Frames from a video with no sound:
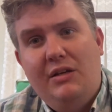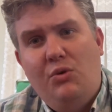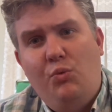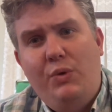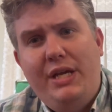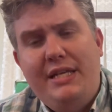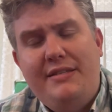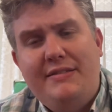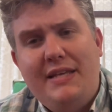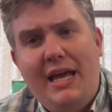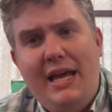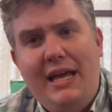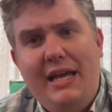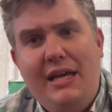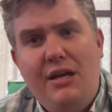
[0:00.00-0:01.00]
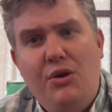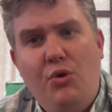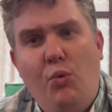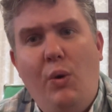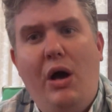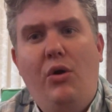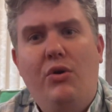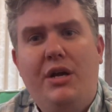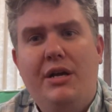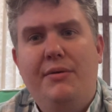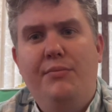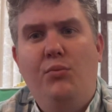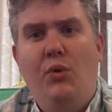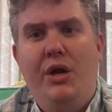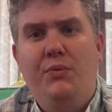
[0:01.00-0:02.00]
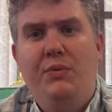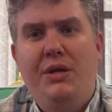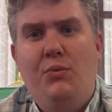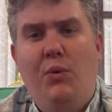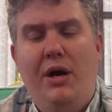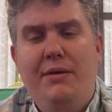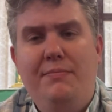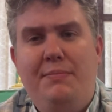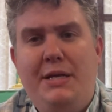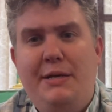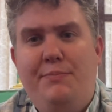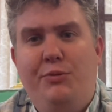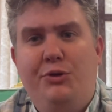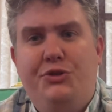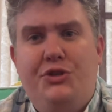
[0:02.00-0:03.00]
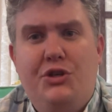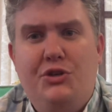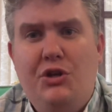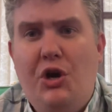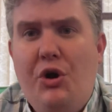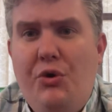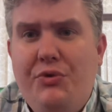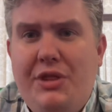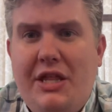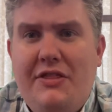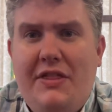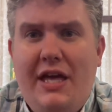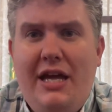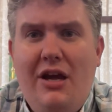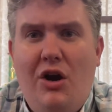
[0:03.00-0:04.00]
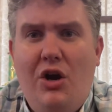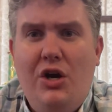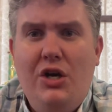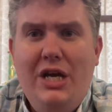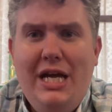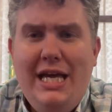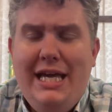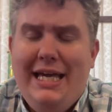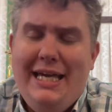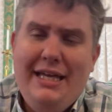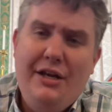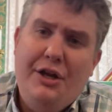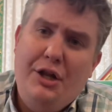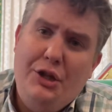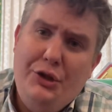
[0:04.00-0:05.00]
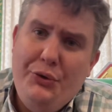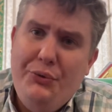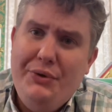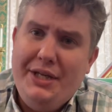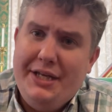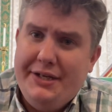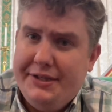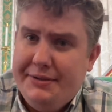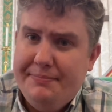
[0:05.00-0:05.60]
We say welcome when we want people to know that they are included.